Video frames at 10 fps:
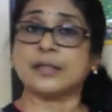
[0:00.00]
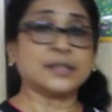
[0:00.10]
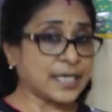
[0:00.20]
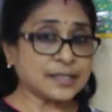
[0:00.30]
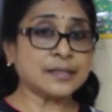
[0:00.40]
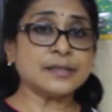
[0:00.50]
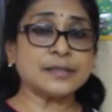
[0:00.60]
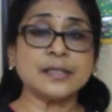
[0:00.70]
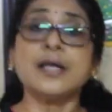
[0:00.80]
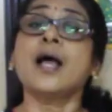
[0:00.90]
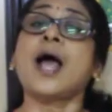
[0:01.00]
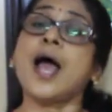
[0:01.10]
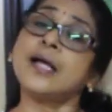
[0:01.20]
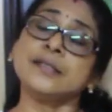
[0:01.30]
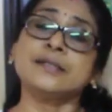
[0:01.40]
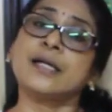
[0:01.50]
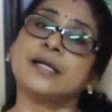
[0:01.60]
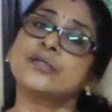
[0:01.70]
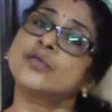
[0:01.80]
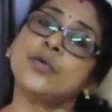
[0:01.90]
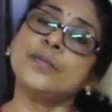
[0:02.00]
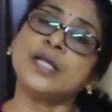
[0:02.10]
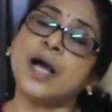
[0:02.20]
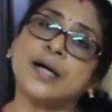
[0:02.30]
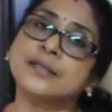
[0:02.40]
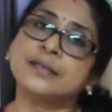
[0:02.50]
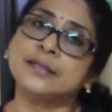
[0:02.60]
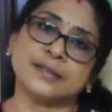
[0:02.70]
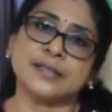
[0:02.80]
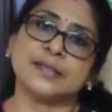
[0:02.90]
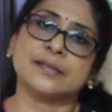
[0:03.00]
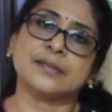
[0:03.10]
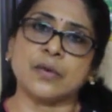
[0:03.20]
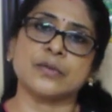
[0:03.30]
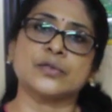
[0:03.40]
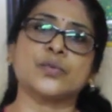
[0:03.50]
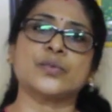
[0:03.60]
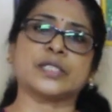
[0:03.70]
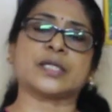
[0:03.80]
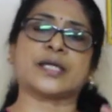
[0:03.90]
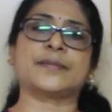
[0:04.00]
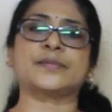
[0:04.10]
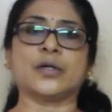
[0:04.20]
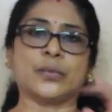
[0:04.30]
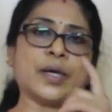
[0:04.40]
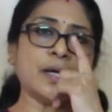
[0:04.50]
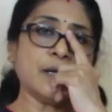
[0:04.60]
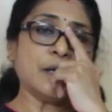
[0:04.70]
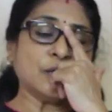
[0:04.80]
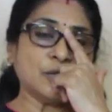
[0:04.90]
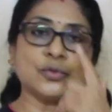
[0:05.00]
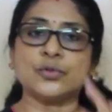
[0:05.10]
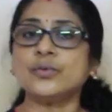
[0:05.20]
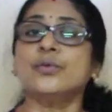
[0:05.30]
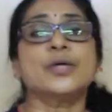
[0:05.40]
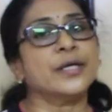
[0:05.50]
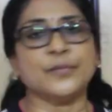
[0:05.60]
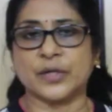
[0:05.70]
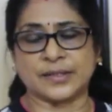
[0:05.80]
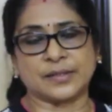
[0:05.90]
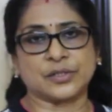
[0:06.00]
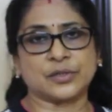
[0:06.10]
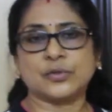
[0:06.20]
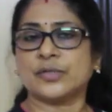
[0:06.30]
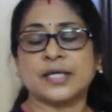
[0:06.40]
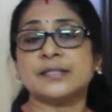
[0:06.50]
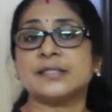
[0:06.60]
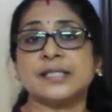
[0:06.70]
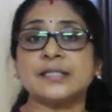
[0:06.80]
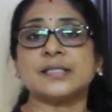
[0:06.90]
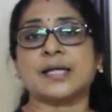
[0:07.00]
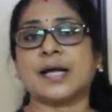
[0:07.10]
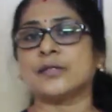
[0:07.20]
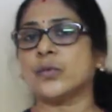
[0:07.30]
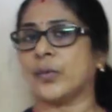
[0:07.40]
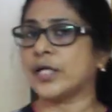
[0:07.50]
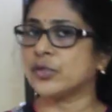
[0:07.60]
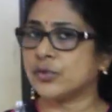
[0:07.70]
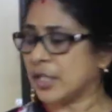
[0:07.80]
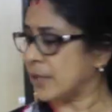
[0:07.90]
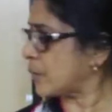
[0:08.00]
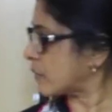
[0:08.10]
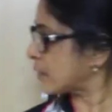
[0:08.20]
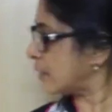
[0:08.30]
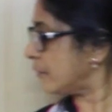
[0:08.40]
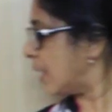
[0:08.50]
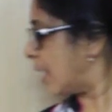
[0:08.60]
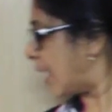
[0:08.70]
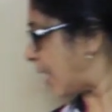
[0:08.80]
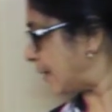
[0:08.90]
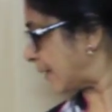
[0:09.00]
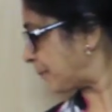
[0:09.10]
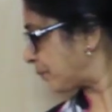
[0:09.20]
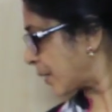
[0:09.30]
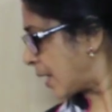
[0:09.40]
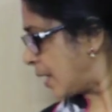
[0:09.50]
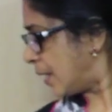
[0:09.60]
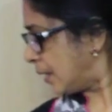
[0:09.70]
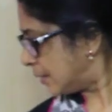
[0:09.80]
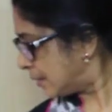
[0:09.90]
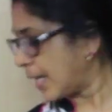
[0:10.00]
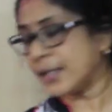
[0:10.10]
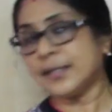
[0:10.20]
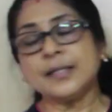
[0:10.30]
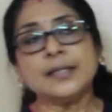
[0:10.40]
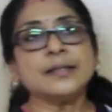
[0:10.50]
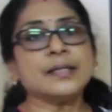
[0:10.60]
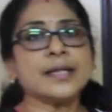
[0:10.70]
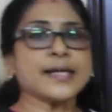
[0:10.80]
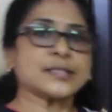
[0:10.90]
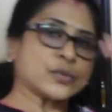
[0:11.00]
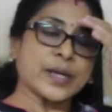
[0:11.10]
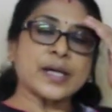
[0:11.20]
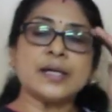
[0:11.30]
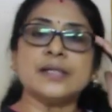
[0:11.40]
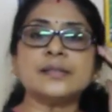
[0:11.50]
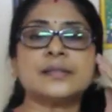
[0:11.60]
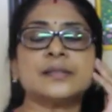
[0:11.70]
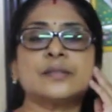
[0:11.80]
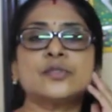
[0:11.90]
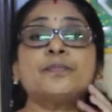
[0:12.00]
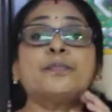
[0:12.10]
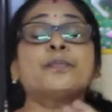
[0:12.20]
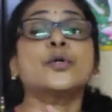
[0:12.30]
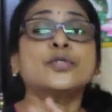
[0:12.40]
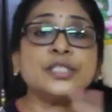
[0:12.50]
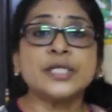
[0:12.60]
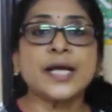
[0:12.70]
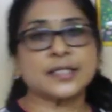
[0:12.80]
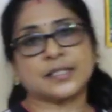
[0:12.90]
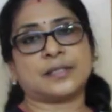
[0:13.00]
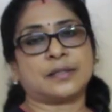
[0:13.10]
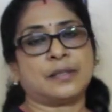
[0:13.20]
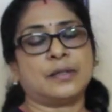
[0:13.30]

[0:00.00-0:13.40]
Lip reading: tetanus, and there are so many other diseases also which are kept away due to immunization. So that is yet another way to keep yourself healthy. Then the next way is to protect